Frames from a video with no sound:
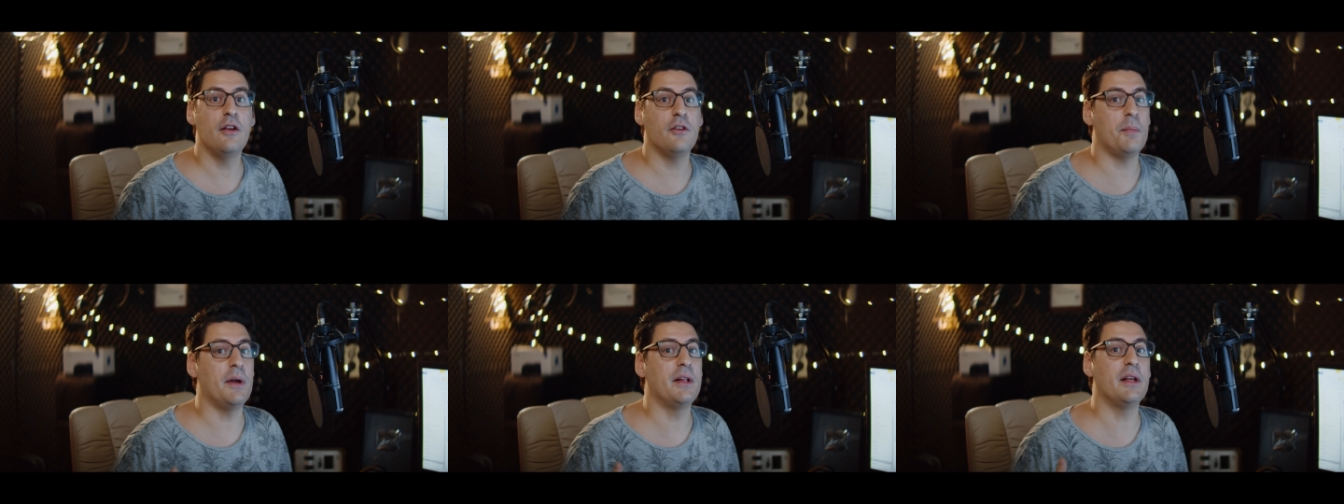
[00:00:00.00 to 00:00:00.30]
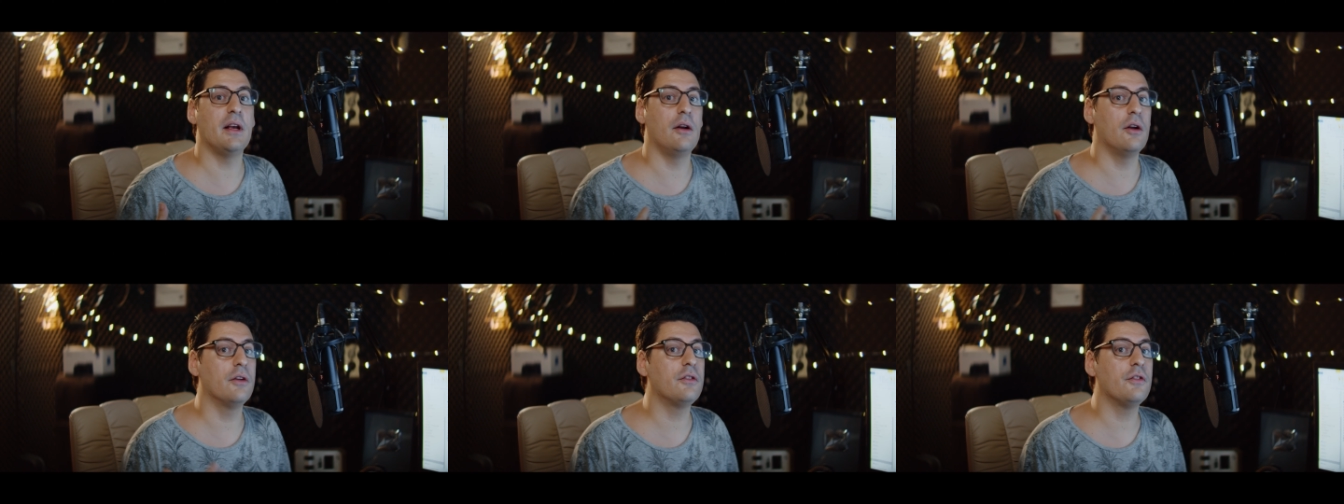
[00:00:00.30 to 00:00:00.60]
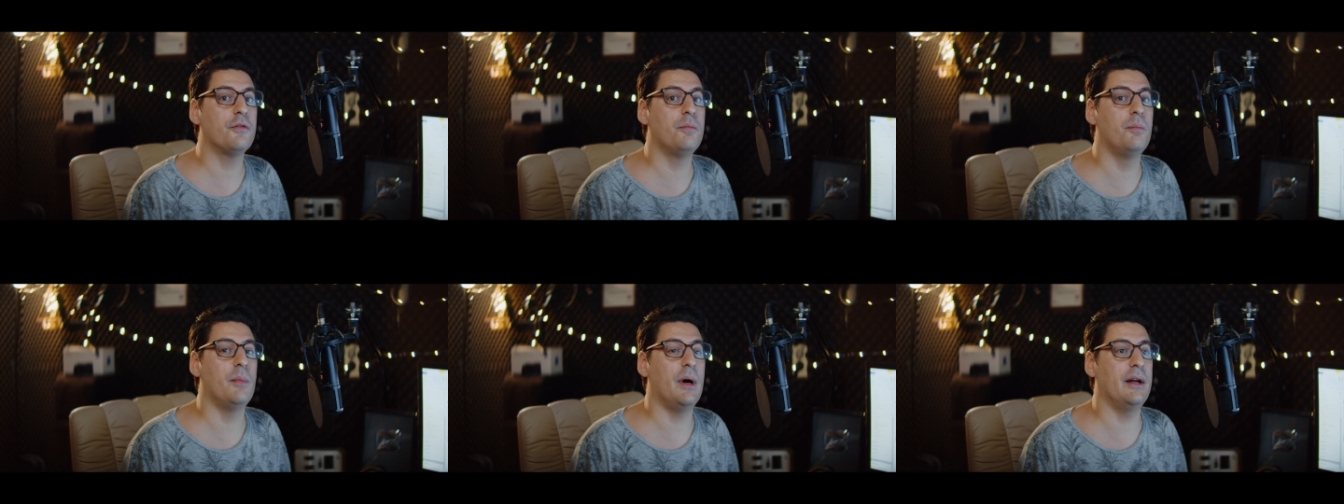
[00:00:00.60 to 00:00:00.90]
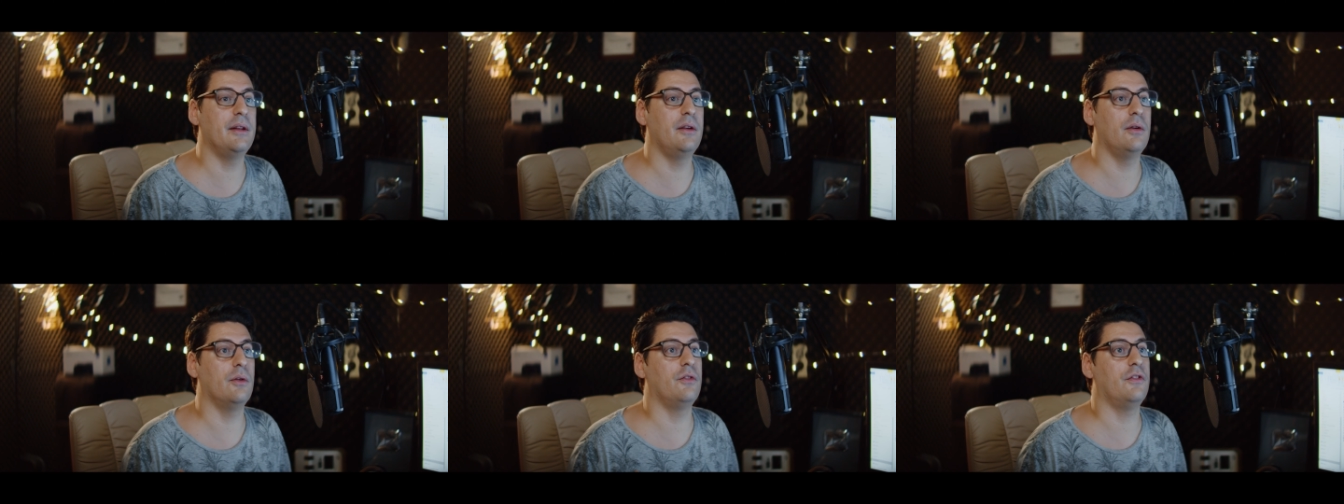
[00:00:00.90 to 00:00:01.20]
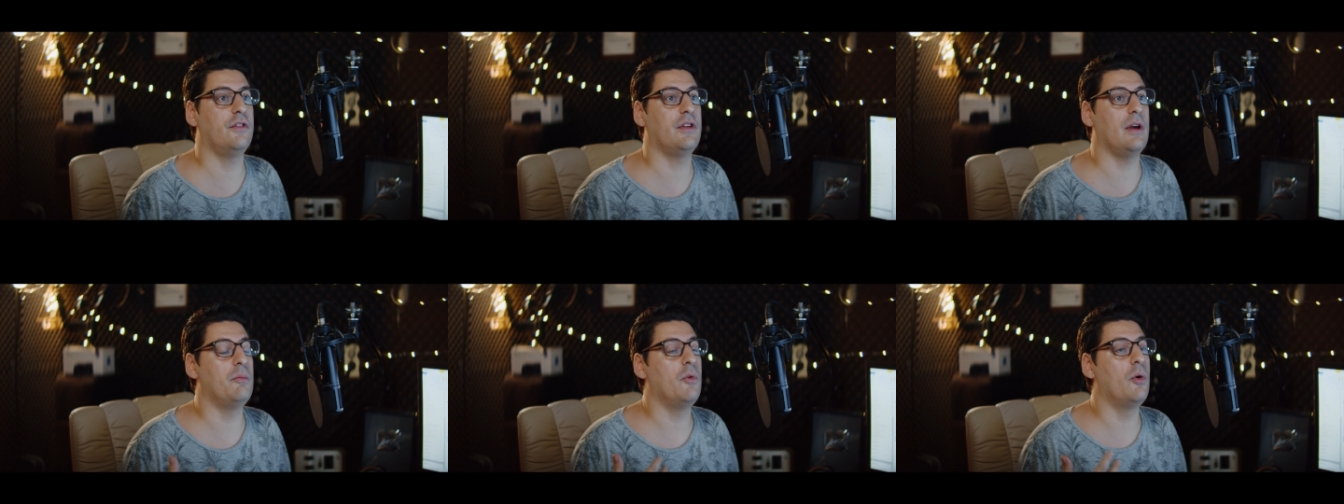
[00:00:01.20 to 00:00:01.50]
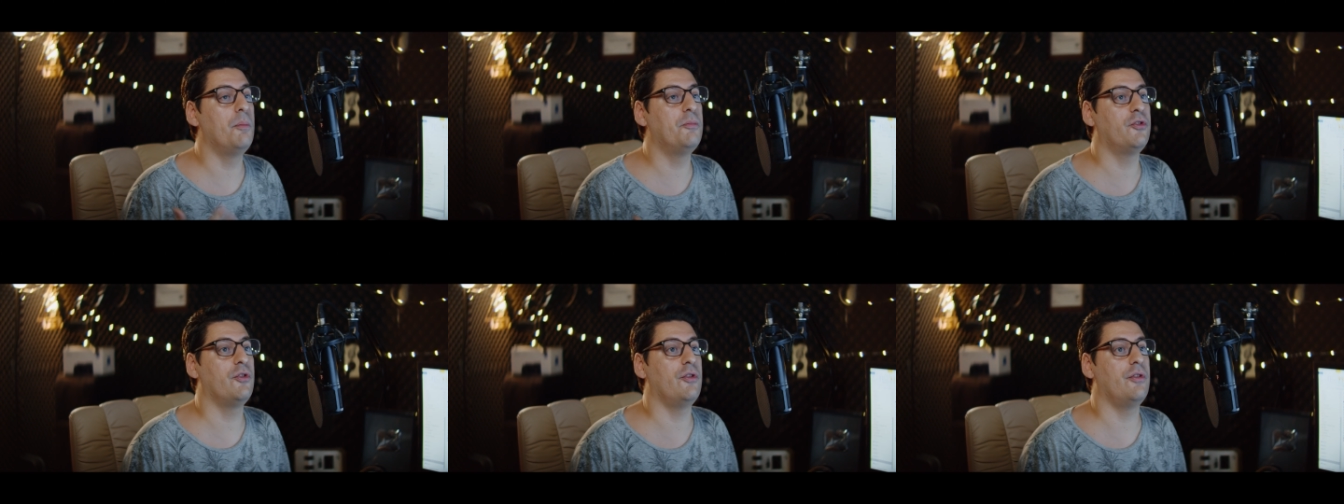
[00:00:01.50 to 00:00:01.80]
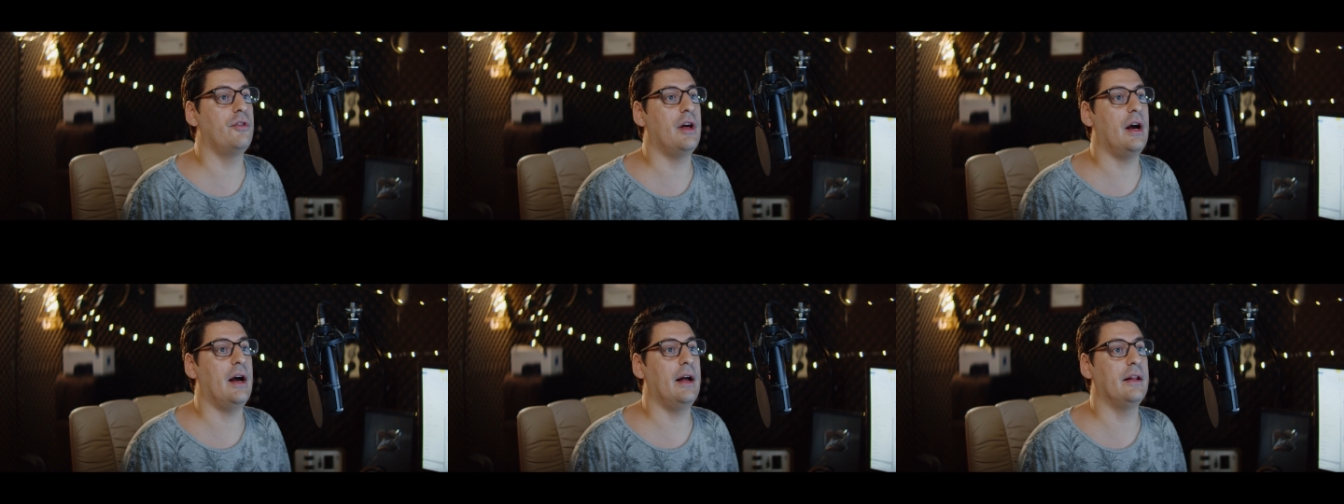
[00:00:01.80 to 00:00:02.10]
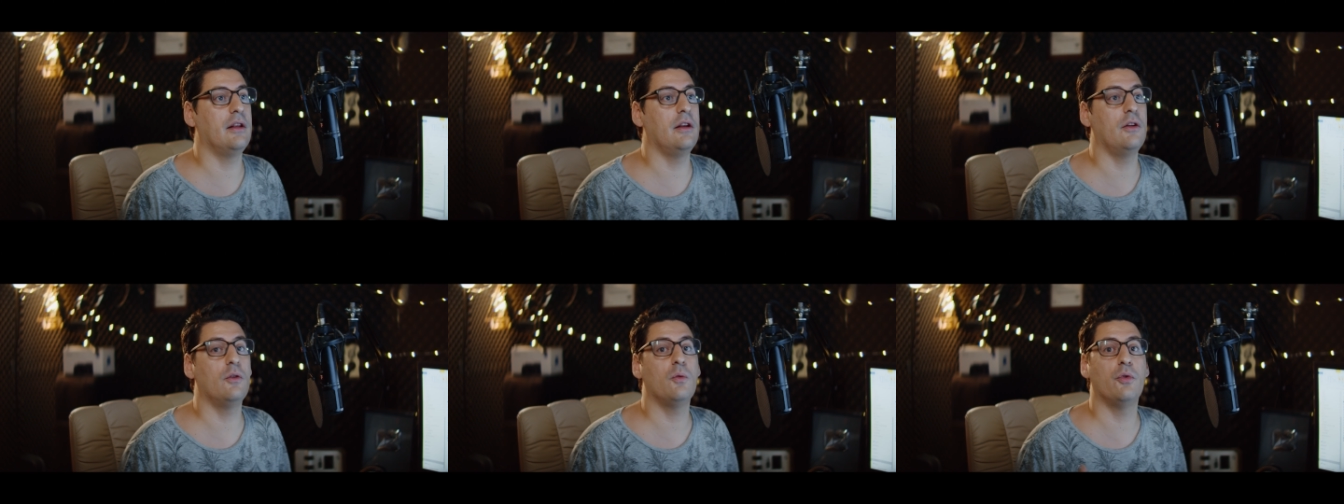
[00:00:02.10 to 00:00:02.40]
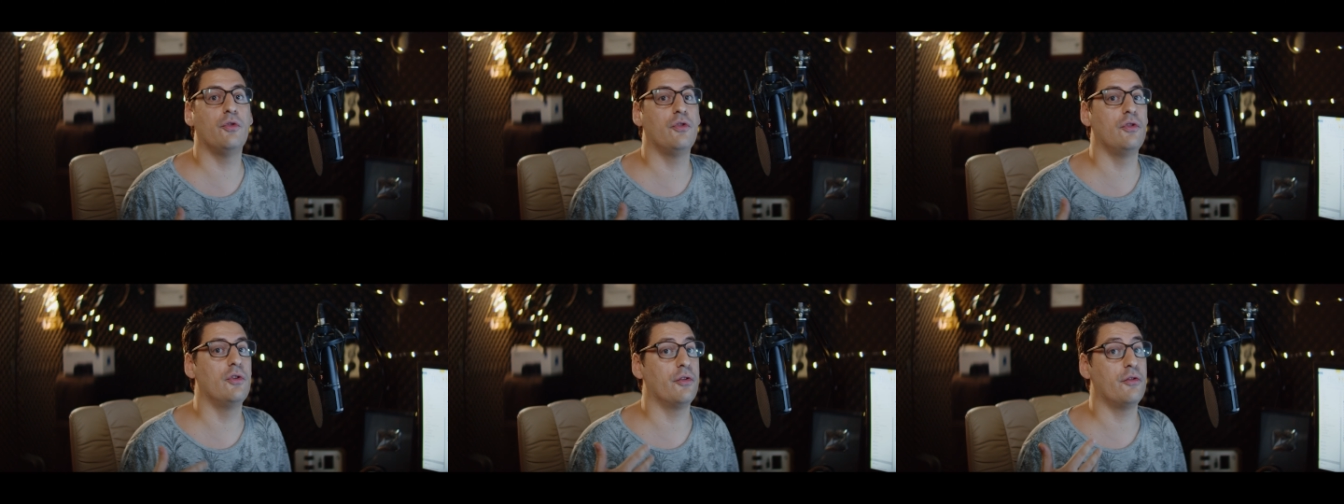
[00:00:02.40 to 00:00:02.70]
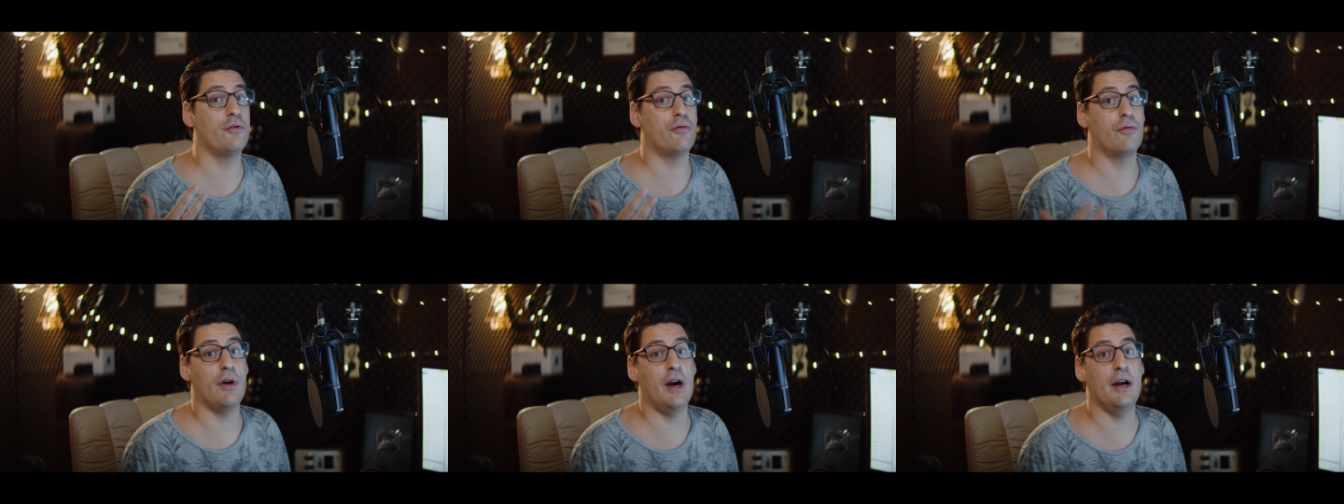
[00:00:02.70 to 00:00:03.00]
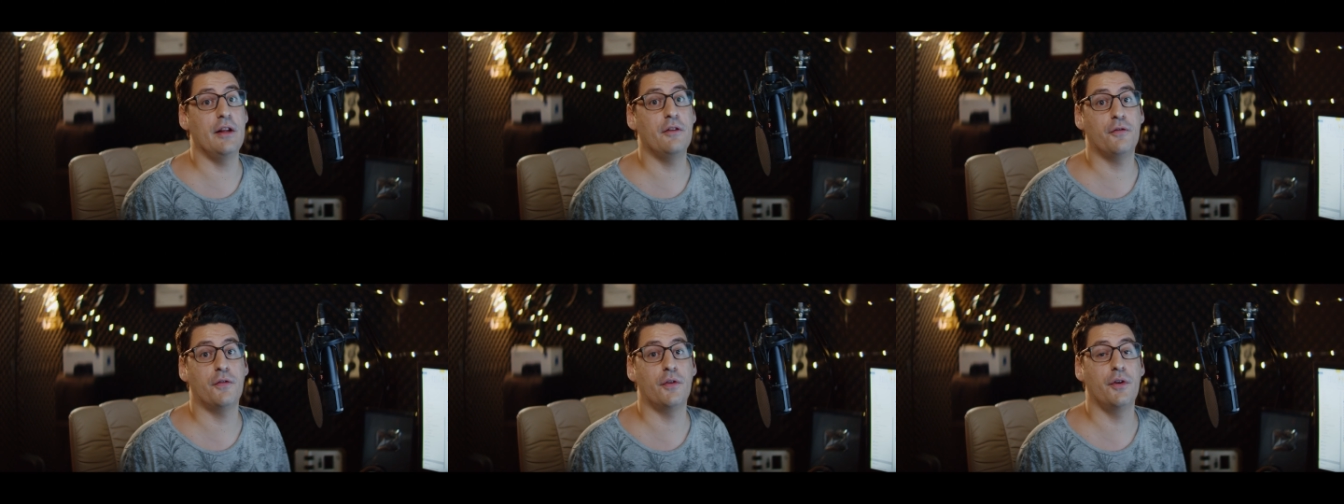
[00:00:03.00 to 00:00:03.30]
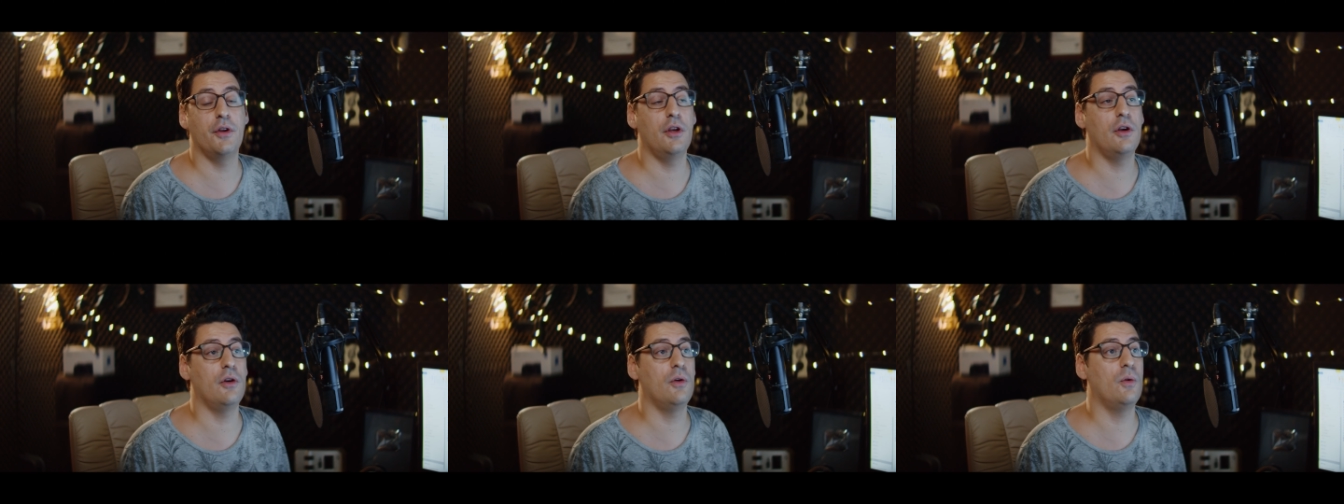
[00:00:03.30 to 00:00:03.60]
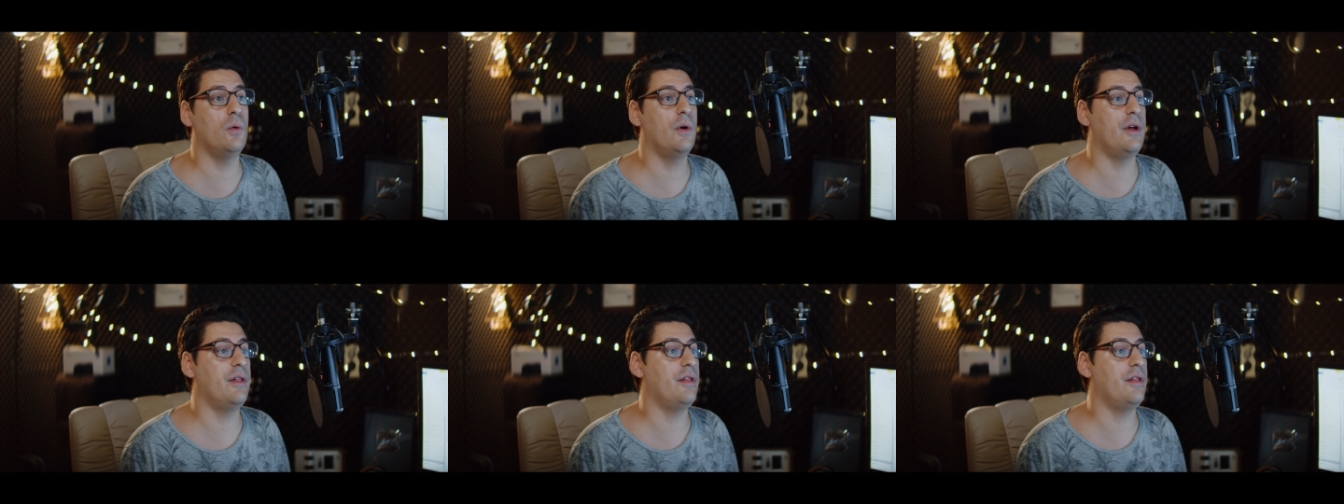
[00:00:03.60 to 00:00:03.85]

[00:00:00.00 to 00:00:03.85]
spending a lot of money on some option that it was not the right for you,